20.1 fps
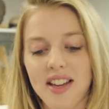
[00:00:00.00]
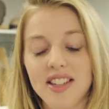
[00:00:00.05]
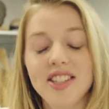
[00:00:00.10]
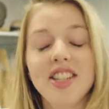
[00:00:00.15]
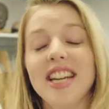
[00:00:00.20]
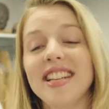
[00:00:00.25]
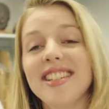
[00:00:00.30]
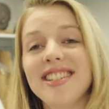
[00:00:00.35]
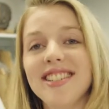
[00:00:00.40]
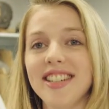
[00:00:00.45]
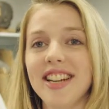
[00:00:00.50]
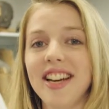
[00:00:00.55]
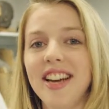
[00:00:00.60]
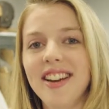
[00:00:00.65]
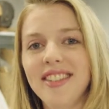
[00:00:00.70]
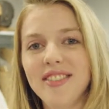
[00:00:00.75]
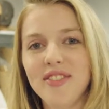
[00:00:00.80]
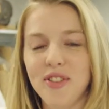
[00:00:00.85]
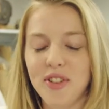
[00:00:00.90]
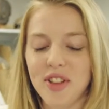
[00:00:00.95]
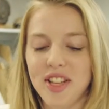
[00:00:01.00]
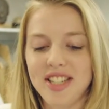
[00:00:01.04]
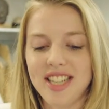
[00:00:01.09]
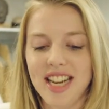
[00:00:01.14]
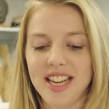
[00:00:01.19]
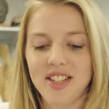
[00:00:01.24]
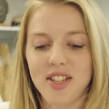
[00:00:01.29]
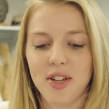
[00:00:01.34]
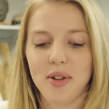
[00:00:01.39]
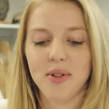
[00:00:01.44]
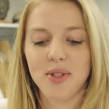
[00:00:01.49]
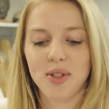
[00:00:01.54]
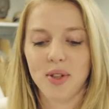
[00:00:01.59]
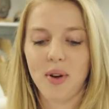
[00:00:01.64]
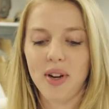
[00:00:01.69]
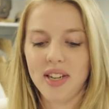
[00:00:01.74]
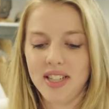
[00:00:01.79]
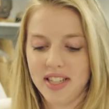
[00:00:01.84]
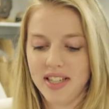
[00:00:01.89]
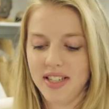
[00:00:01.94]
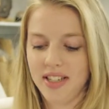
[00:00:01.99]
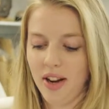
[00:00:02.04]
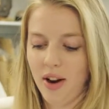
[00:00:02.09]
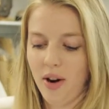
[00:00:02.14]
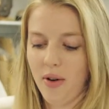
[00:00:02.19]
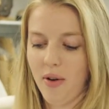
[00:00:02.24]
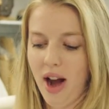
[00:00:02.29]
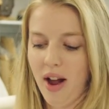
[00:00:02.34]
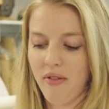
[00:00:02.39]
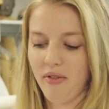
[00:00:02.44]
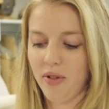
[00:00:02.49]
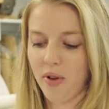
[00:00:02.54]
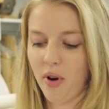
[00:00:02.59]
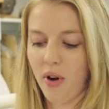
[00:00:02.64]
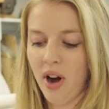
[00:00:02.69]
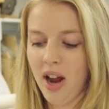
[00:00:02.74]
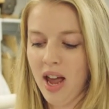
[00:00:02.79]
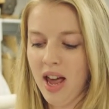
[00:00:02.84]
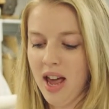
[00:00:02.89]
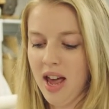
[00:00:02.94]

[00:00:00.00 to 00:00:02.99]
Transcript: a tester for the tattoo, so I did go around for